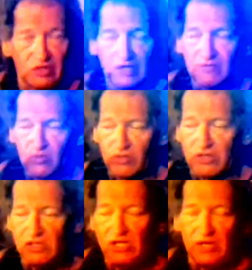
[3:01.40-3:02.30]
a level
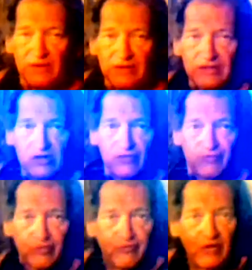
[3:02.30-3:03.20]
where, you know,
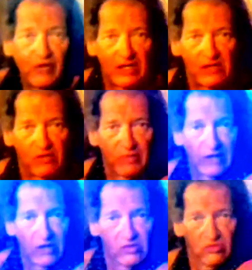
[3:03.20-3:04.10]
for fun, you
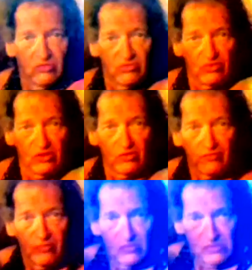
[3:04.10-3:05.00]
might go, you know,
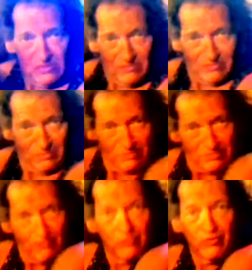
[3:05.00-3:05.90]

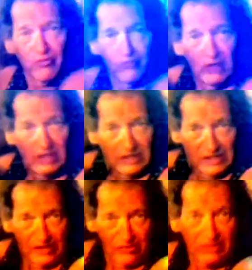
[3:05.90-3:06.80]
for fun
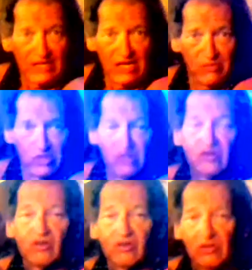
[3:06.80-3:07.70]
and entertainment, you
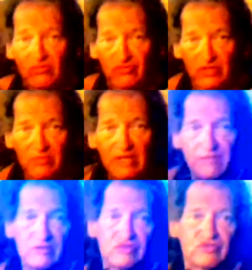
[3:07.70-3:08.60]
could go some
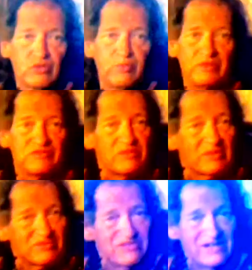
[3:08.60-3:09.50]
level of stupid. See what
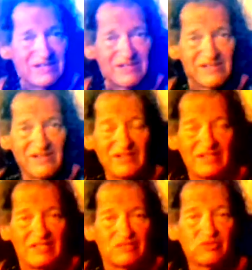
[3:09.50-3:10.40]
I'm saying?
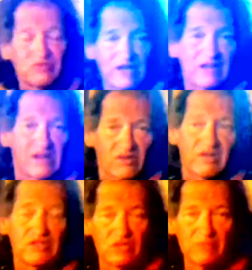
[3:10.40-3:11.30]
So it's like, yeah,
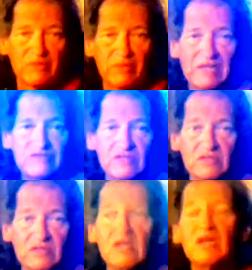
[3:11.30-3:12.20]
okay, jump the
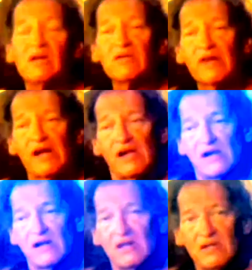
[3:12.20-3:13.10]
bicycle, okay,
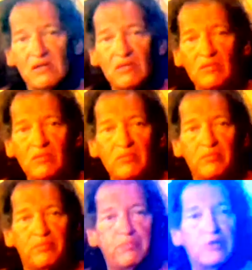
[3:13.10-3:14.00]

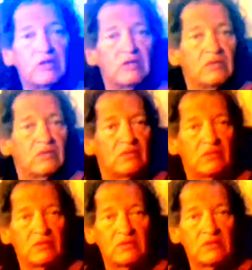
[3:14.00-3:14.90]
but
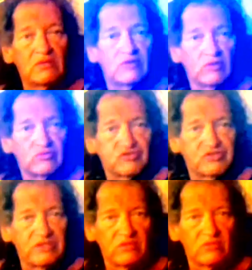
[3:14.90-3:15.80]
don't
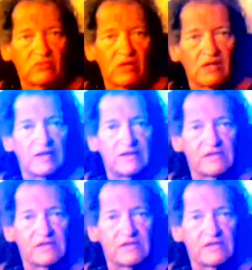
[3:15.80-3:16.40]
steal the wallet.